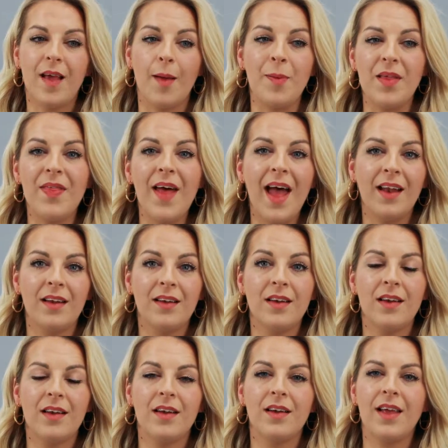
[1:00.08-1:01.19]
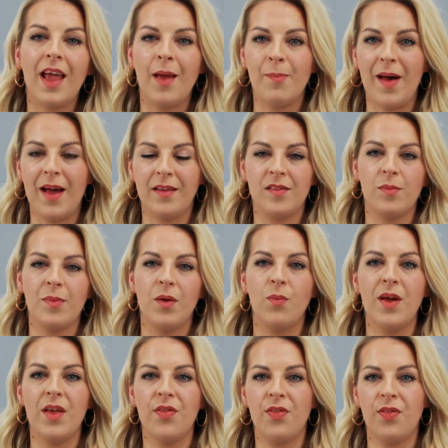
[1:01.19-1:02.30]
Debbie then came back to me
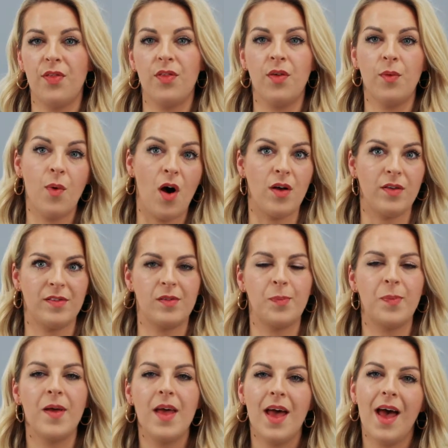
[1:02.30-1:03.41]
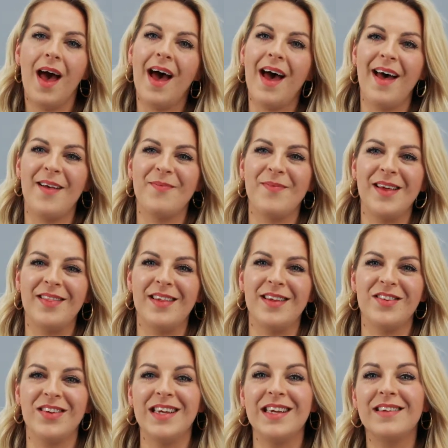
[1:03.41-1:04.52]
with The Wasp that
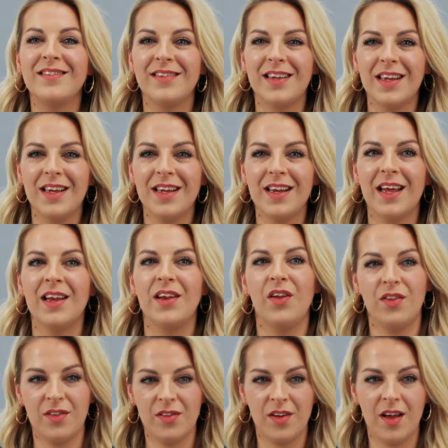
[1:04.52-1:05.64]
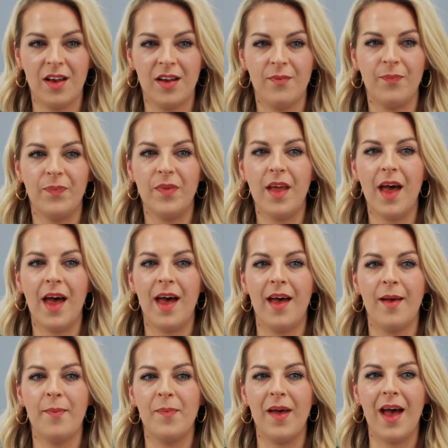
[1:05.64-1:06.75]
she'd seen in London
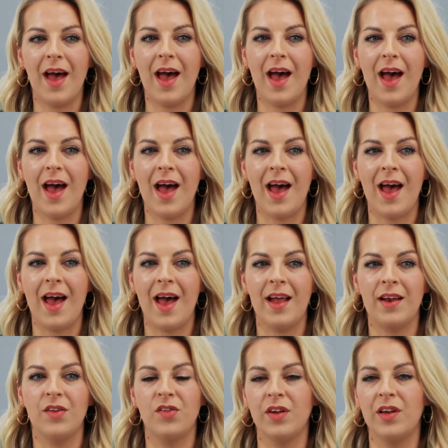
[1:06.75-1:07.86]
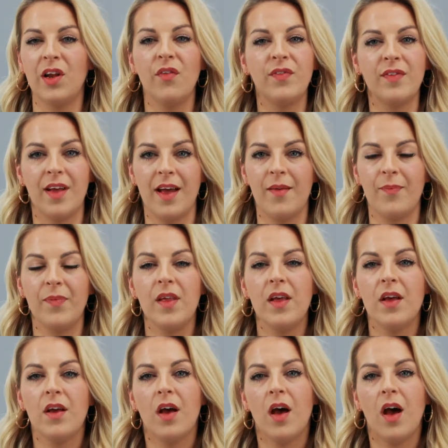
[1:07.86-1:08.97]
and she'd loved
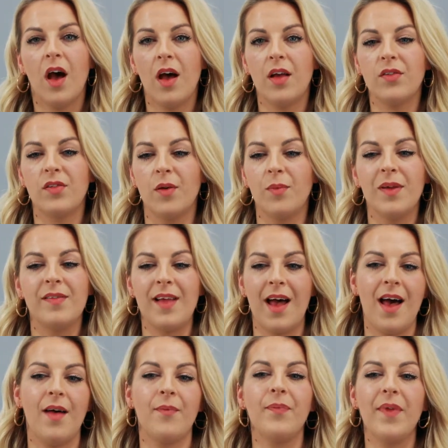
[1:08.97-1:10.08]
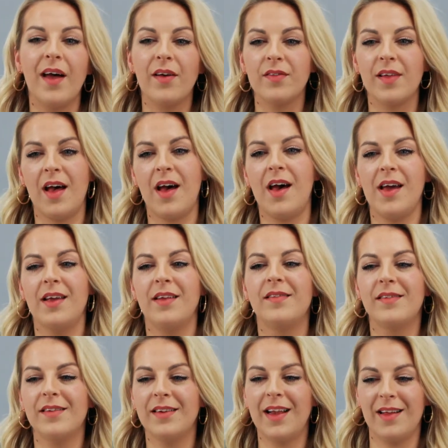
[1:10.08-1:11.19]
it. So we sat outside
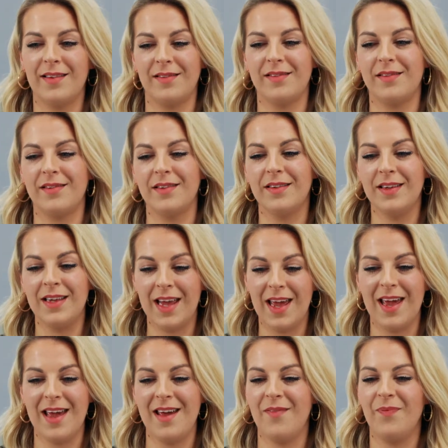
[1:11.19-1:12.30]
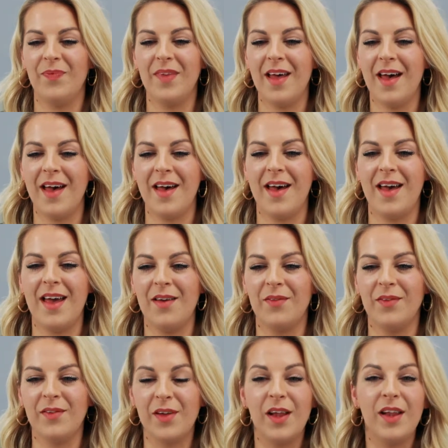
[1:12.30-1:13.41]
last year. It
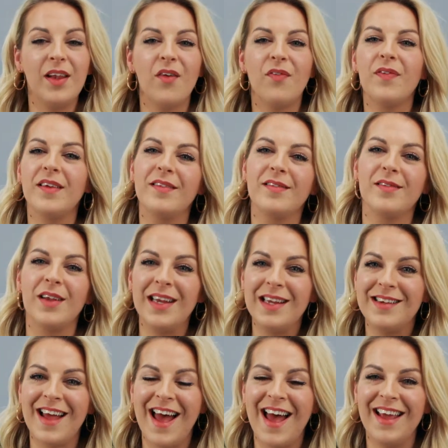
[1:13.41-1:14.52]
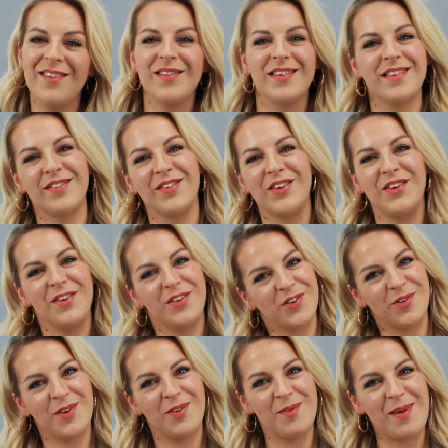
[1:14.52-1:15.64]
was a lovely sunny day, which is
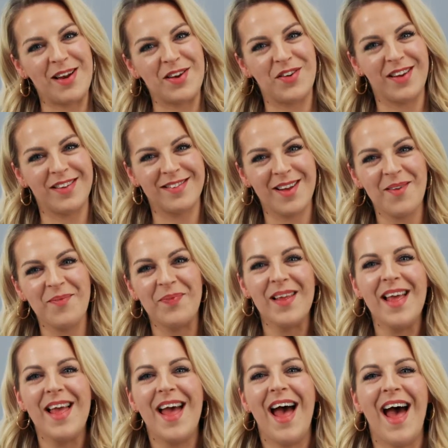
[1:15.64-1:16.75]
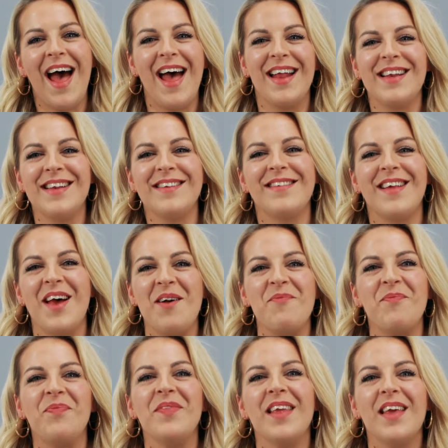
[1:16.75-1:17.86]
unusual for Manchester.
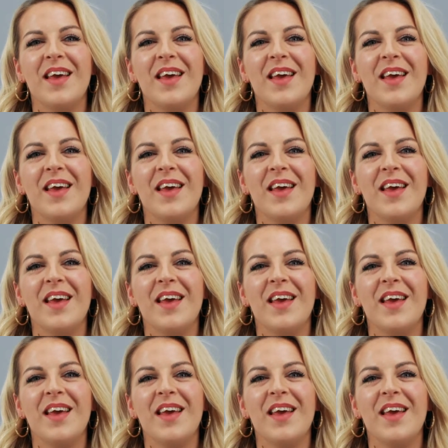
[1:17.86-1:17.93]
And